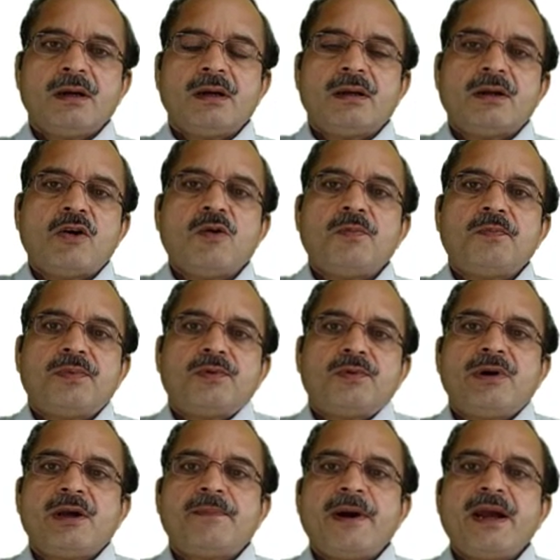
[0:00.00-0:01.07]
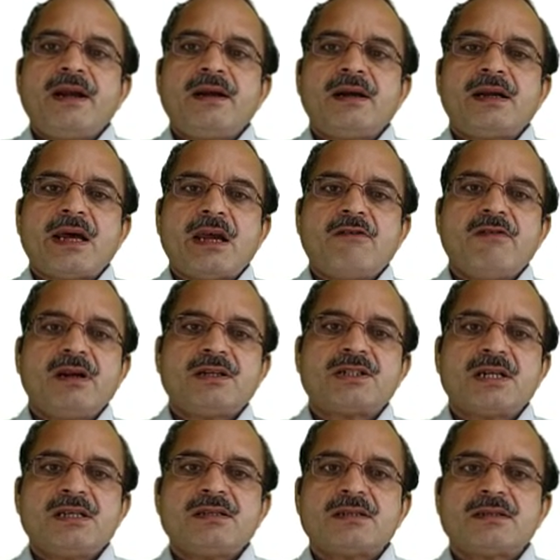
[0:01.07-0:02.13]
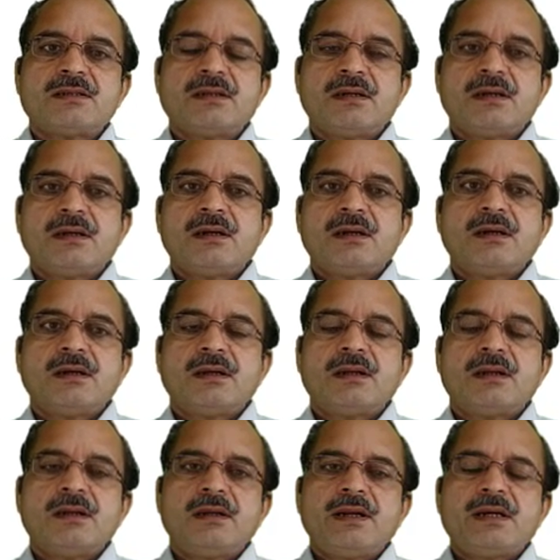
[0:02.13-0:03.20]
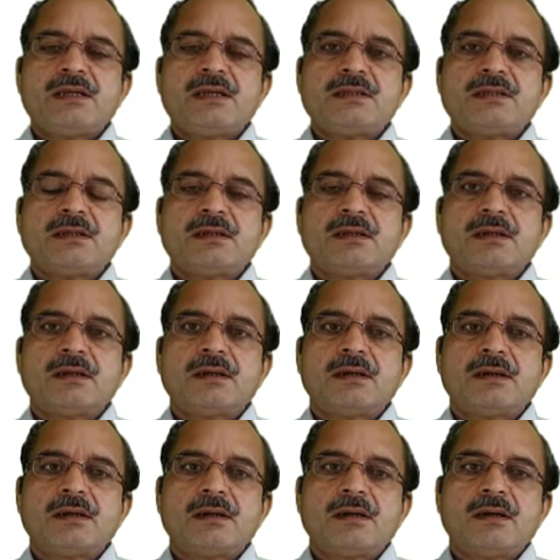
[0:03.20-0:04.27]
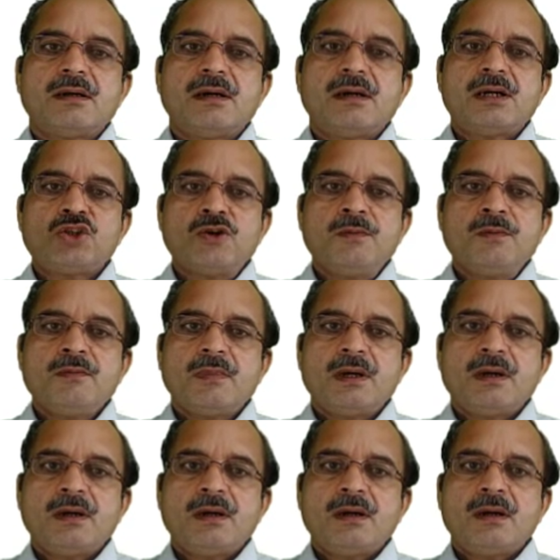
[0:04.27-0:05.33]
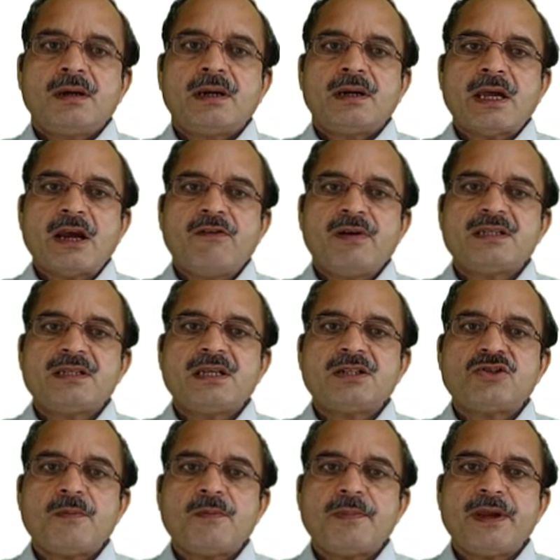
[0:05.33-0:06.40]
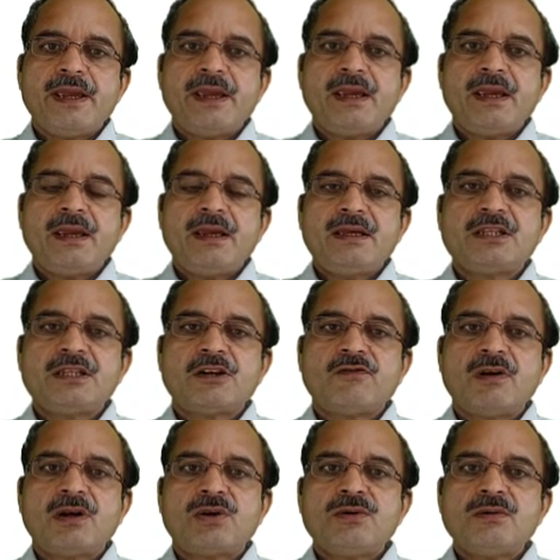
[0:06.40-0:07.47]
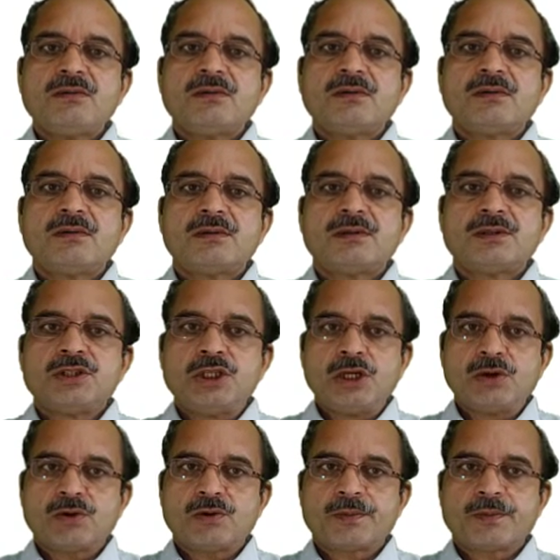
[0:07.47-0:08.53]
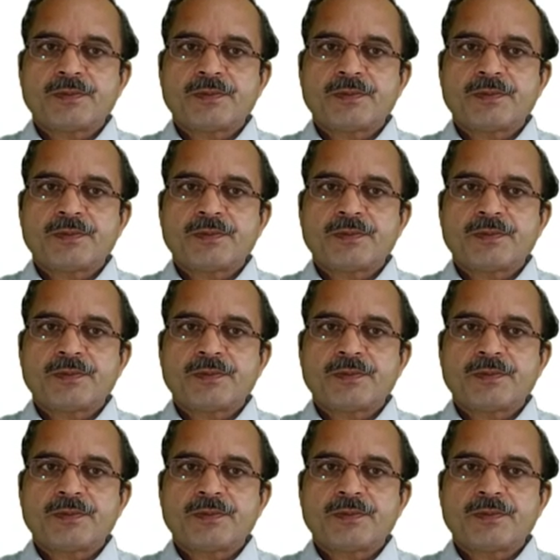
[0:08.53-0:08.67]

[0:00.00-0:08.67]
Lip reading: Now to define divergence, let us assume divergence of A is equal to 0.